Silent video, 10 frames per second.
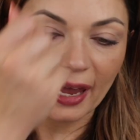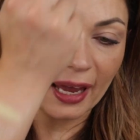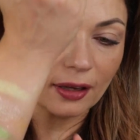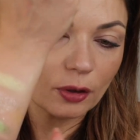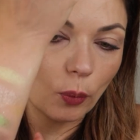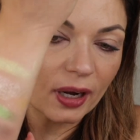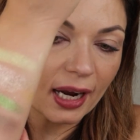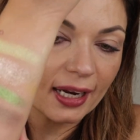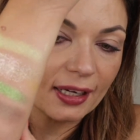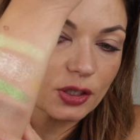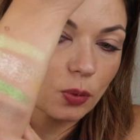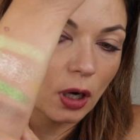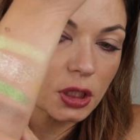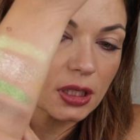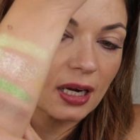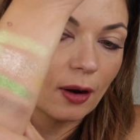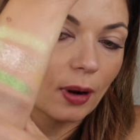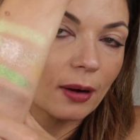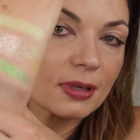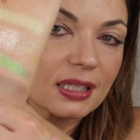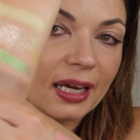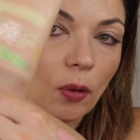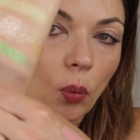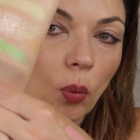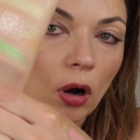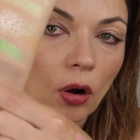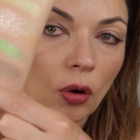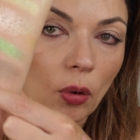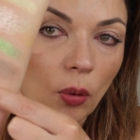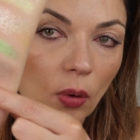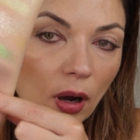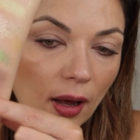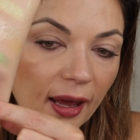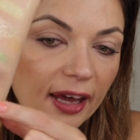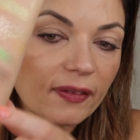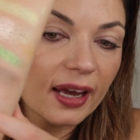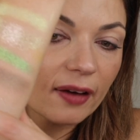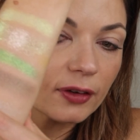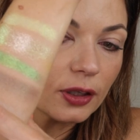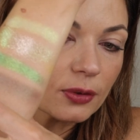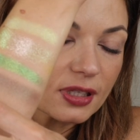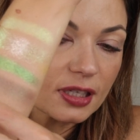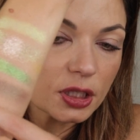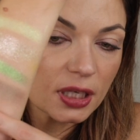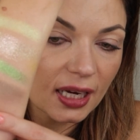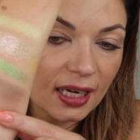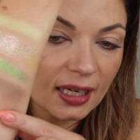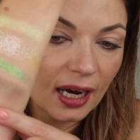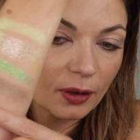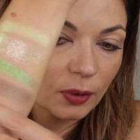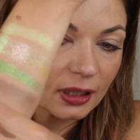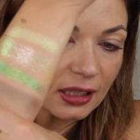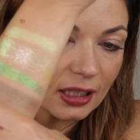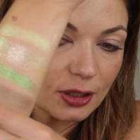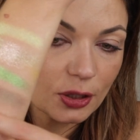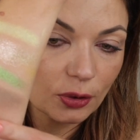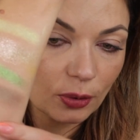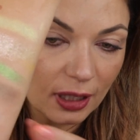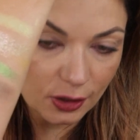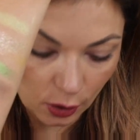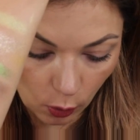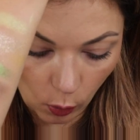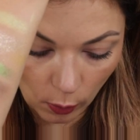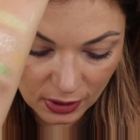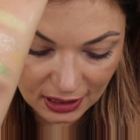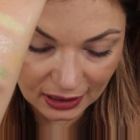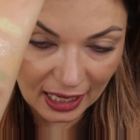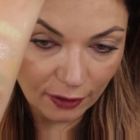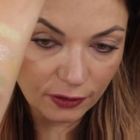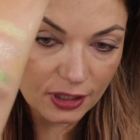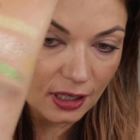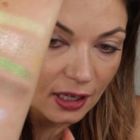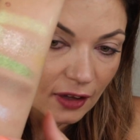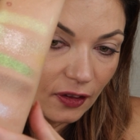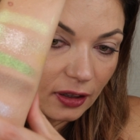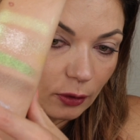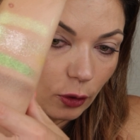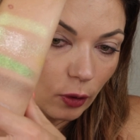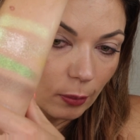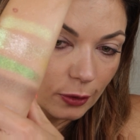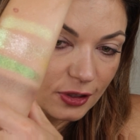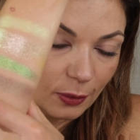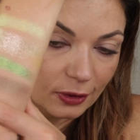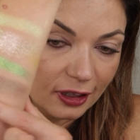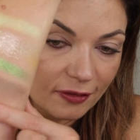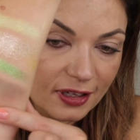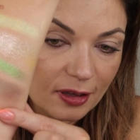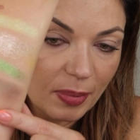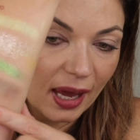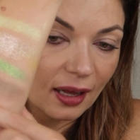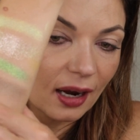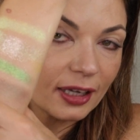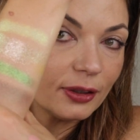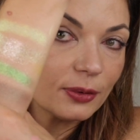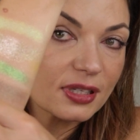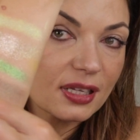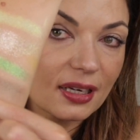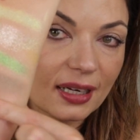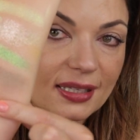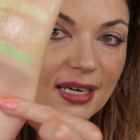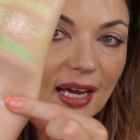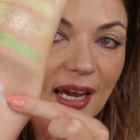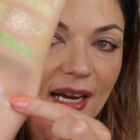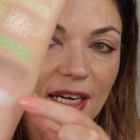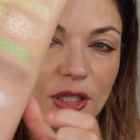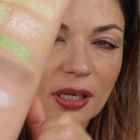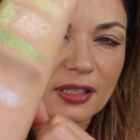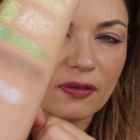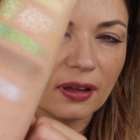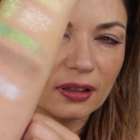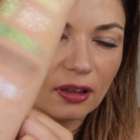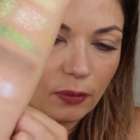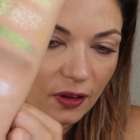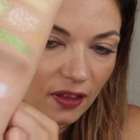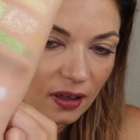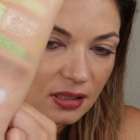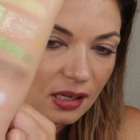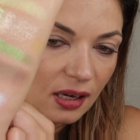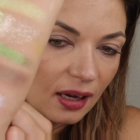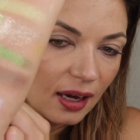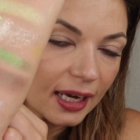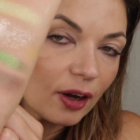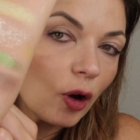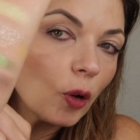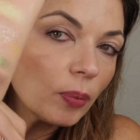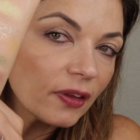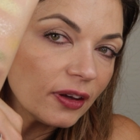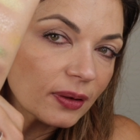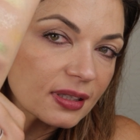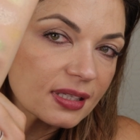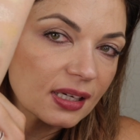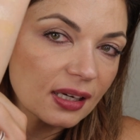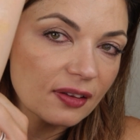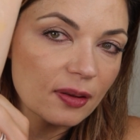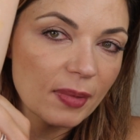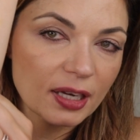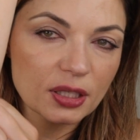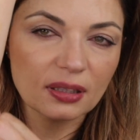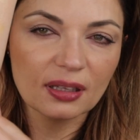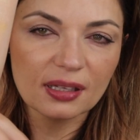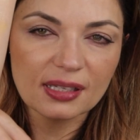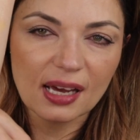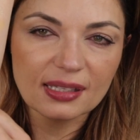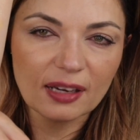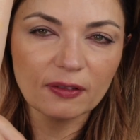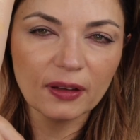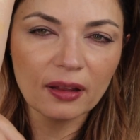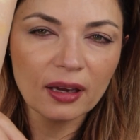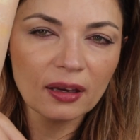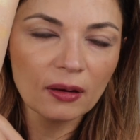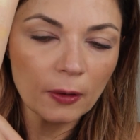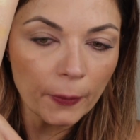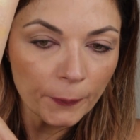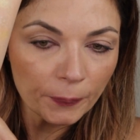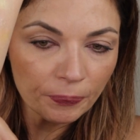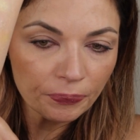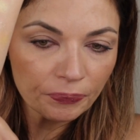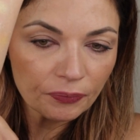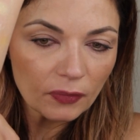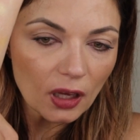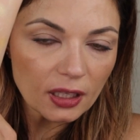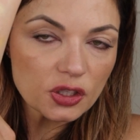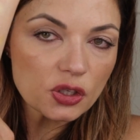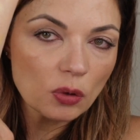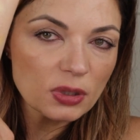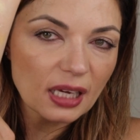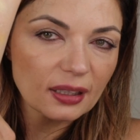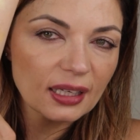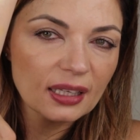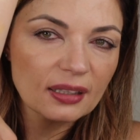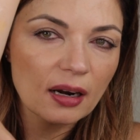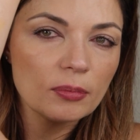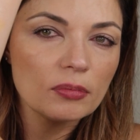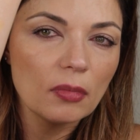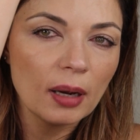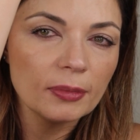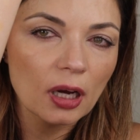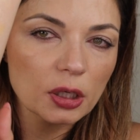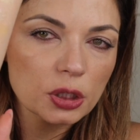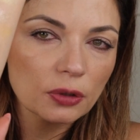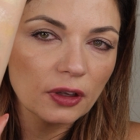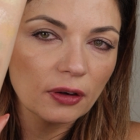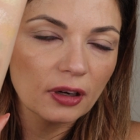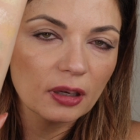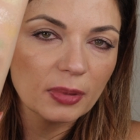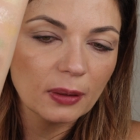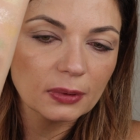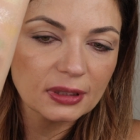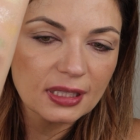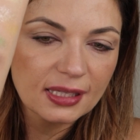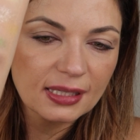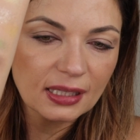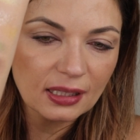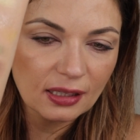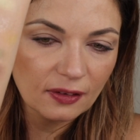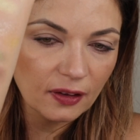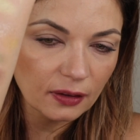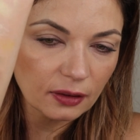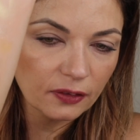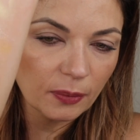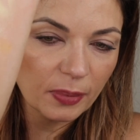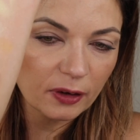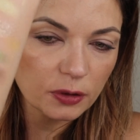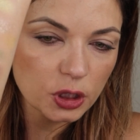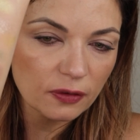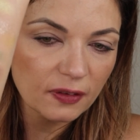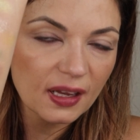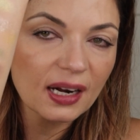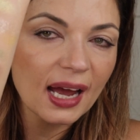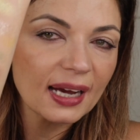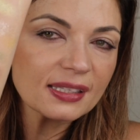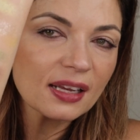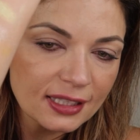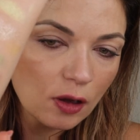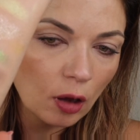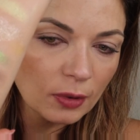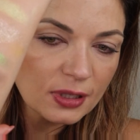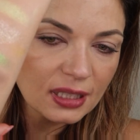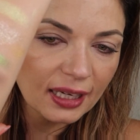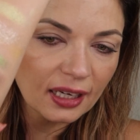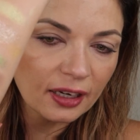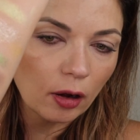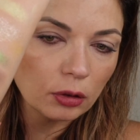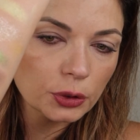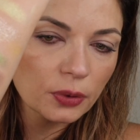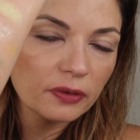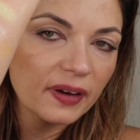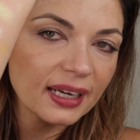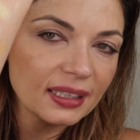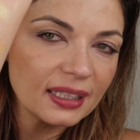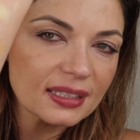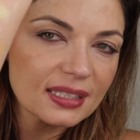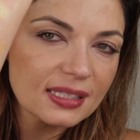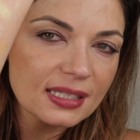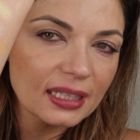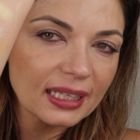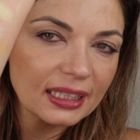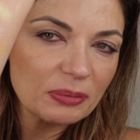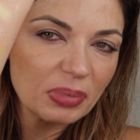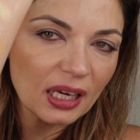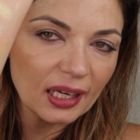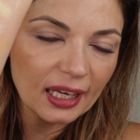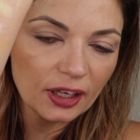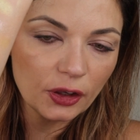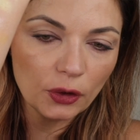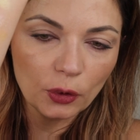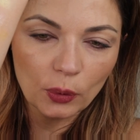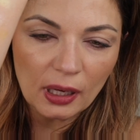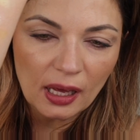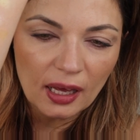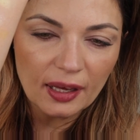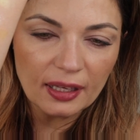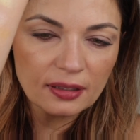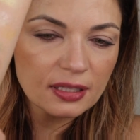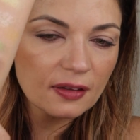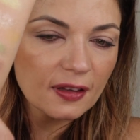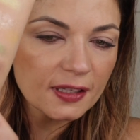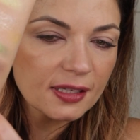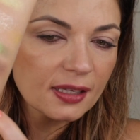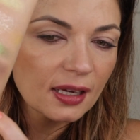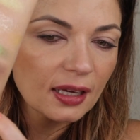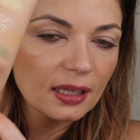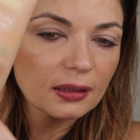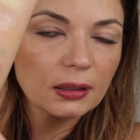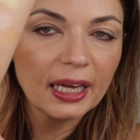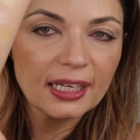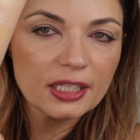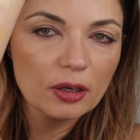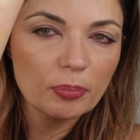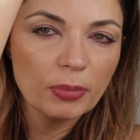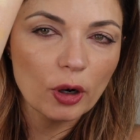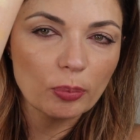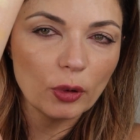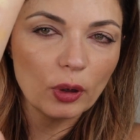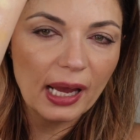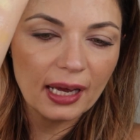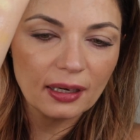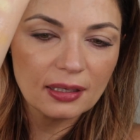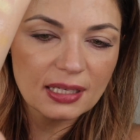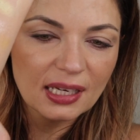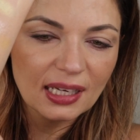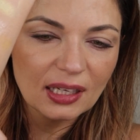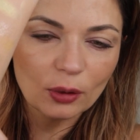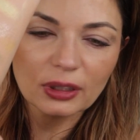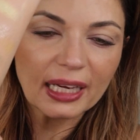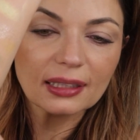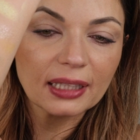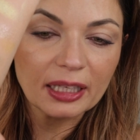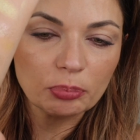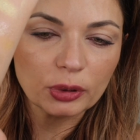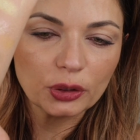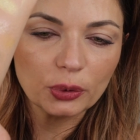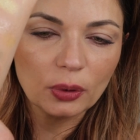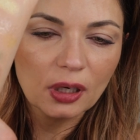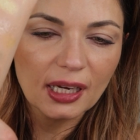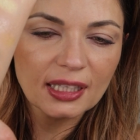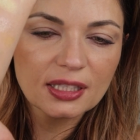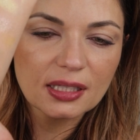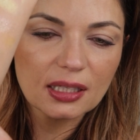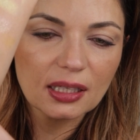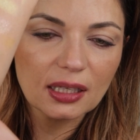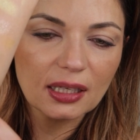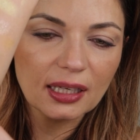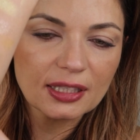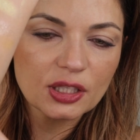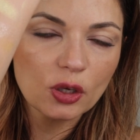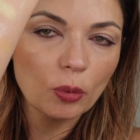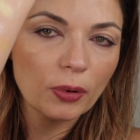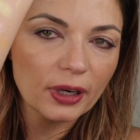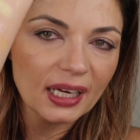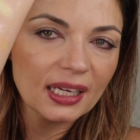And when I swatched it out, I was like, whoa, if I haven't used this shade, I really need to. And so what was left, the little crumbles that were left in the pan, I used the next day, and I just fell in love with it. I hope that you can see the magic that this has. I feel like it's so delicate that I'm I'm not sure that you're going to be able to see the, the bit of shift that it has. It's almost like an ultraviolet, slightly pinky hue into this light purple, and or like light blue. It's it's so pretty.